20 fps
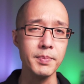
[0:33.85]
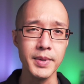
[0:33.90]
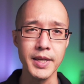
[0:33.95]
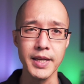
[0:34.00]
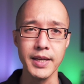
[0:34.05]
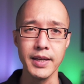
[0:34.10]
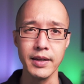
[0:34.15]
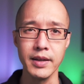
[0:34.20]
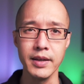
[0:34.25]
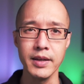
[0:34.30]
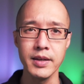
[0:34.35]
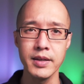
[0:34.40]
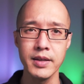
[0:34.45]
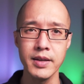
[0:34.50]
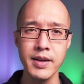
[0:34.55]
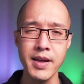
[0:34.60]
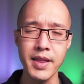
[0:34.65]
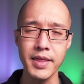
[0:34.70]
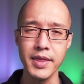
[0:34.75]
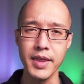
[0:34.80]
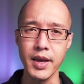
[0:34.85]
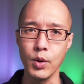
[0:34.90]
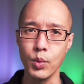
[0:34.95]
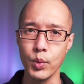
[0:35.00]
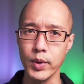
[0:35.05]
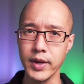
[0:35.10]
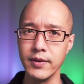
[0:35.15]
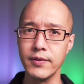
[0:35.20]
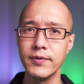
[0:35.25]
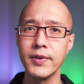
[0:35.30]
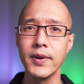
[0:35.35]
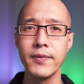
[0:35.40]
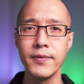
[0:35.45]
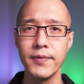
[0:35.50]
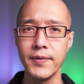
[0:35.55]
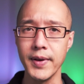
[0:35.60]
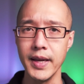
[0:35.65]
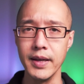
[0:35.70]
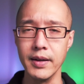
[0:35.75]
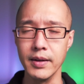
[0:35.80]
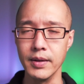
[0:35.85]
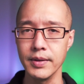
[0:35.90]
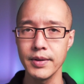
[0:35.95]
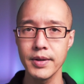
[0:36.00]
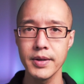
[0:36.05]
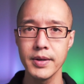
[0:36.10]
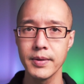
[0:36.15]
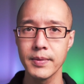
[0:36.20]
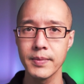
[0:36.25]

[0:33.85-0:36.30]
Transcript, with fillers: mean that we've failed.